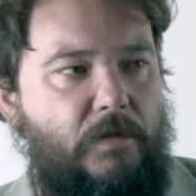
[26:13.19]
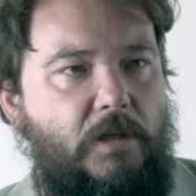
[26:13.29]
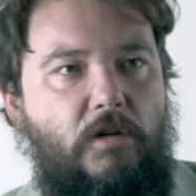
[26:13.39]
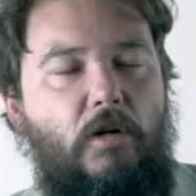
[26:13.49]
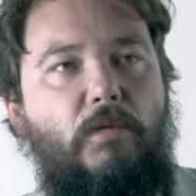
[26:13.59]

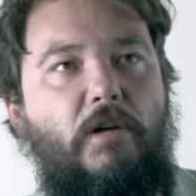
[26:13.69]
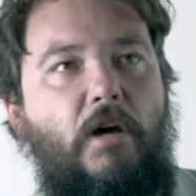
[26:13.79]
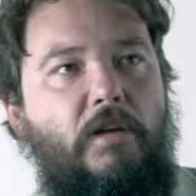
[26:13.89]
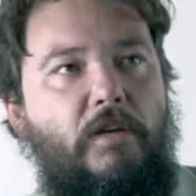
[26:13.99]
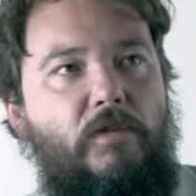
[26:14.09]
This card will
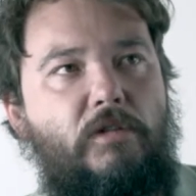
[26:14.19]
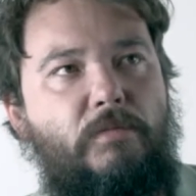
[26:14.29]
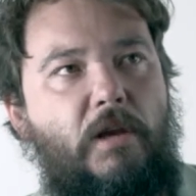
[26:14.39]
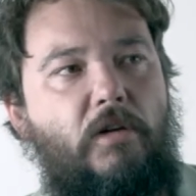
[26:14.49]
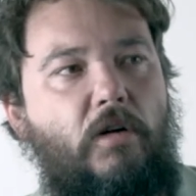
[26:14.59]
not give you as
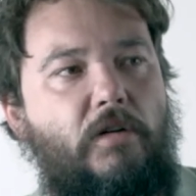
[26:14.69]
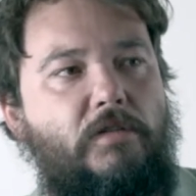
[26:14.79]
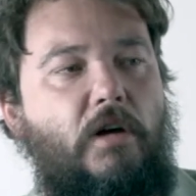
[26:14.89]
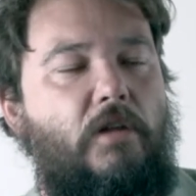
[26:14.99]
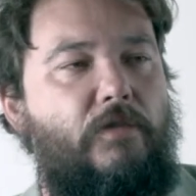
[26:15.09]
many cards
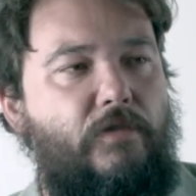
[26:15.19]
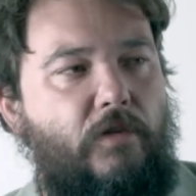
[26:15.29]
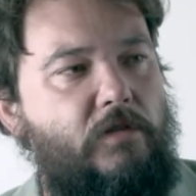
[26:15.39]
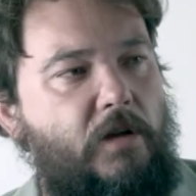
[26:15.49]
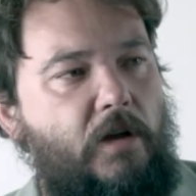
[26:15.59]
on the
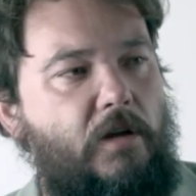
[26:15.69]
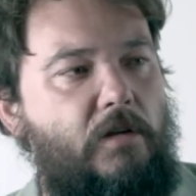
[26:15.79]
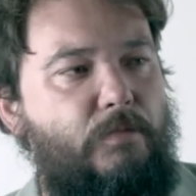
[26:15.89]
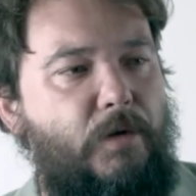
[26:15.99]
front end,